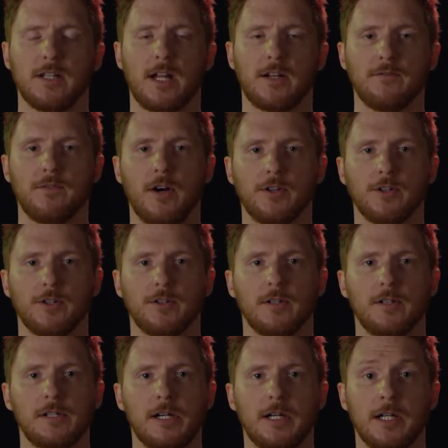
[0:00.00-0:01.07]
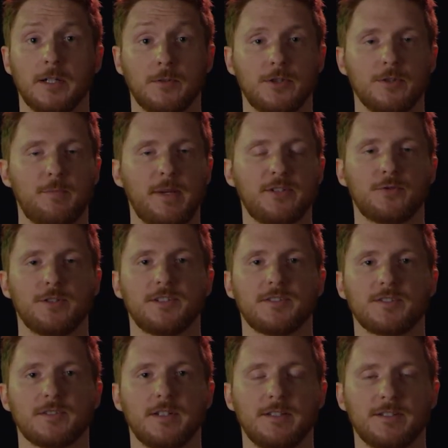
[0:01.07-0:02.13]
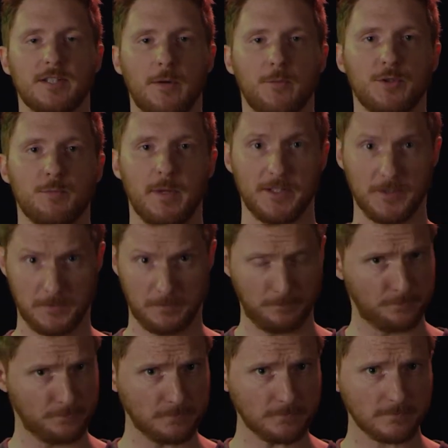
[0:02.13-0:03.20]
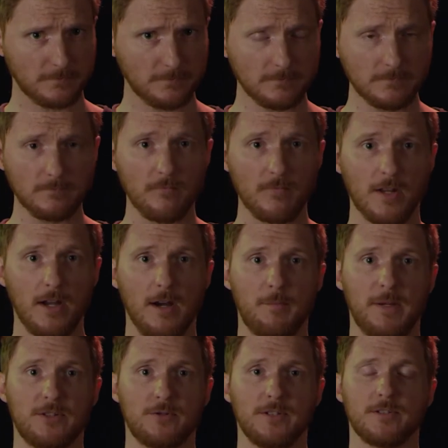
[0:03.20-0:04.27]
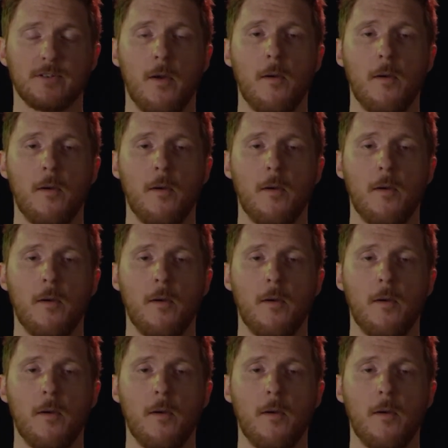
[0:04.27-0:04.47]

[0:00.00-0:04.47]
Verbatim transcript: a lot of other uh, good pastries and, and sandwich-based uh, pastries.